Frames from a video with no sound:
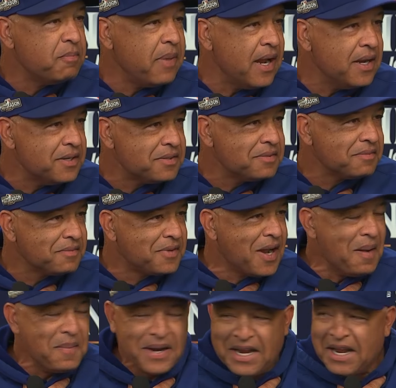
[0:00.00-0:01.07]
base
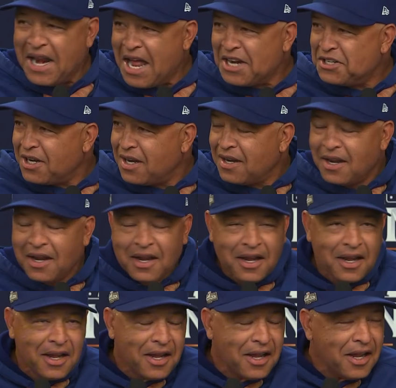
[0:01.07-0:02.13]
coming in at you
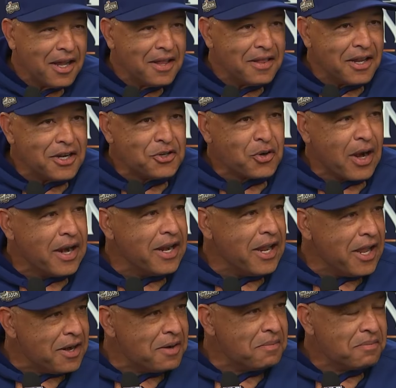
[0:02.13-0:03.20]
and then trying
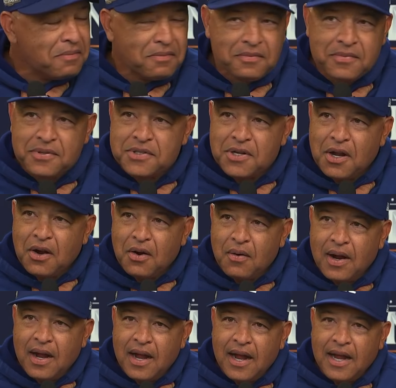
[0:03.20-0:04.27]
to hit him.
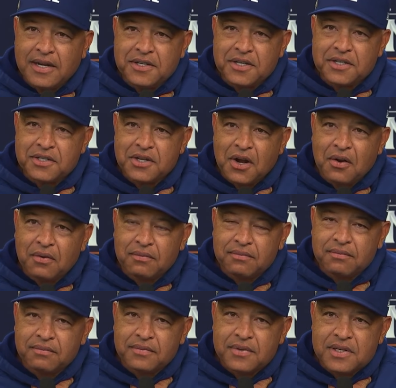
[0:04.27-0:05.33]
So I just
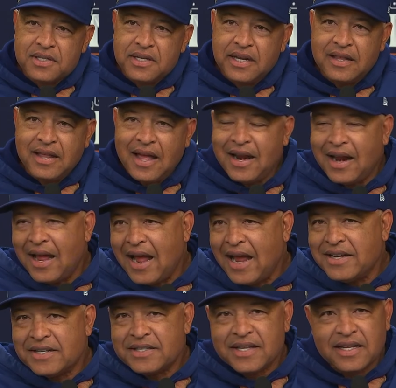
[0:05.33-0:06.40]
don't see that.
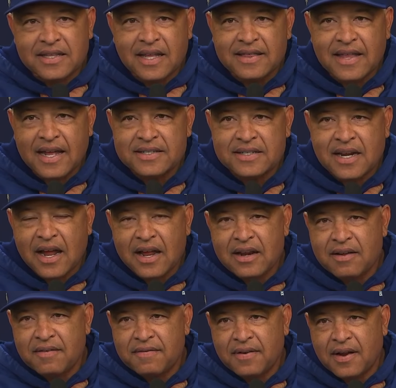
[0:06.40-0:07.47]
I just think that that's
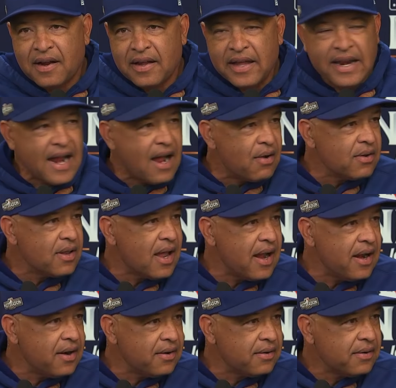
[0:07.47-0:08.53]
kind of an
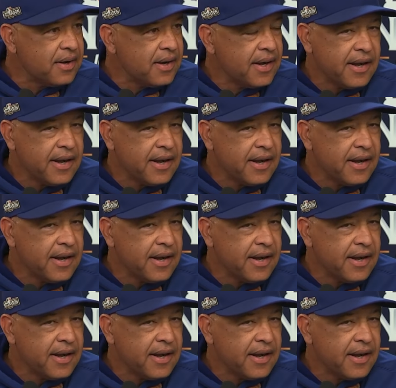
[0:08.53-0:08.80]
outlier.